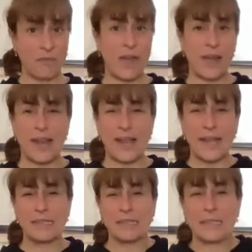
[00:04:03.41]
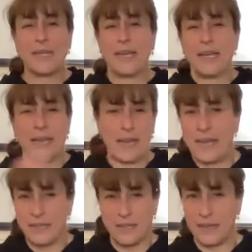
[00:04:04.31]
That is
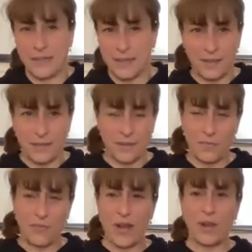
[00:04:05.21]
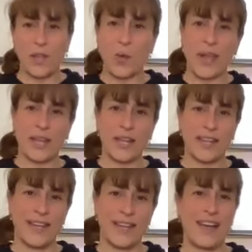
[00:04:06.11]
in a very quick
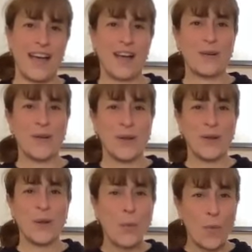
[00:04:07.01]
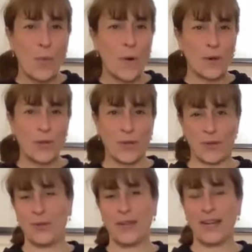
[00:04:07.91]
outlook what you're
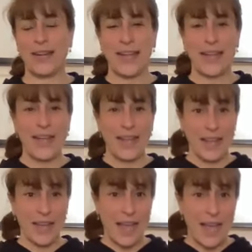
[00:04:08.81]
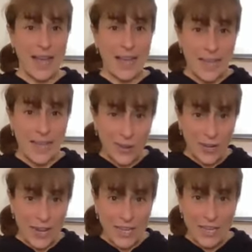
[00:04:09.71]
doing.
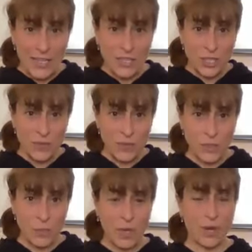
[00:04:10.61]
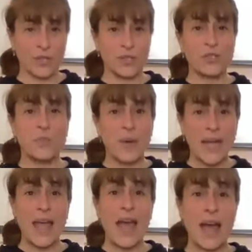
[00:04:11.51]
On each of these parts, you
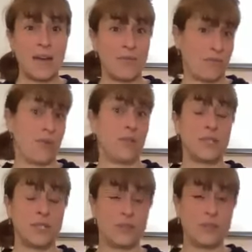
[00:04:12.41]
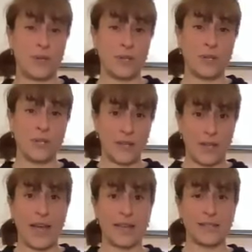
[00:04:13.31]
might have different
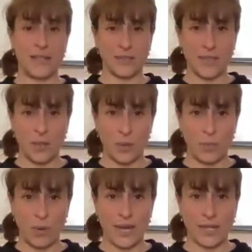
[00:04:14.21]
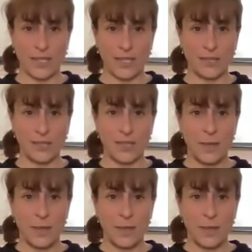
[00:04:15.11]
asanas that you practice.